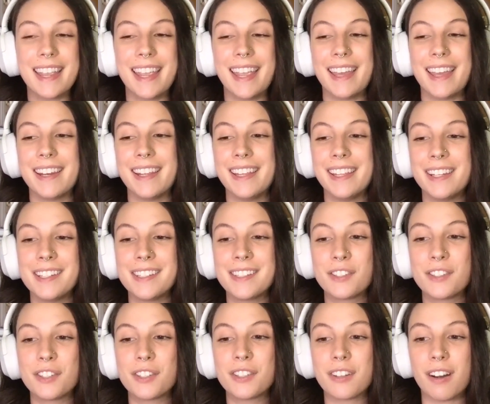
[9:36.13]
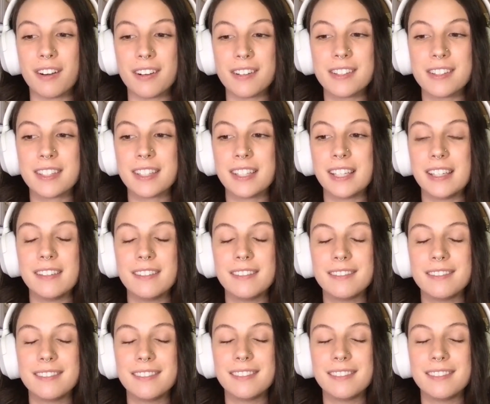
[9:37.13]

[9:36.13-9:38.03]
And it is just honestly